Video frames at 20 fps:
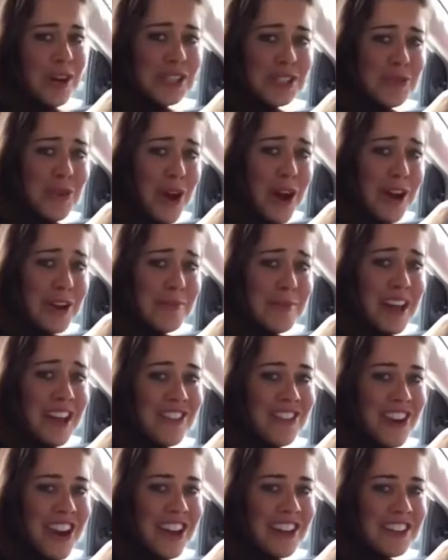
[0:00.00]
What's wrong,
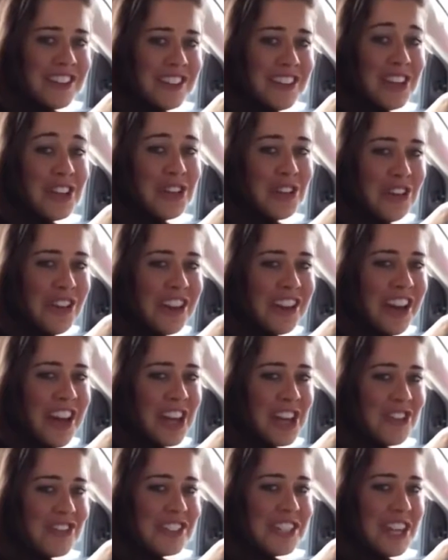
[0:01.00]
my friend? You look
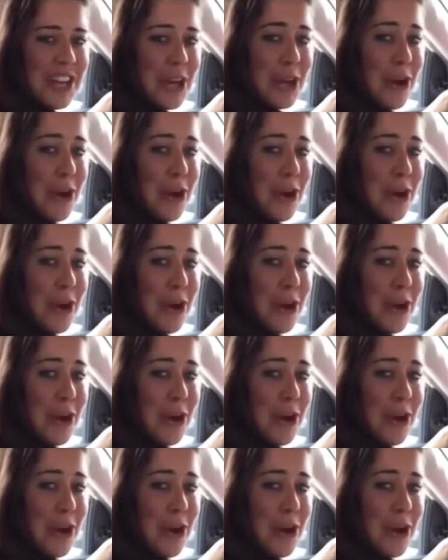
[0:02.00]
like you've seen a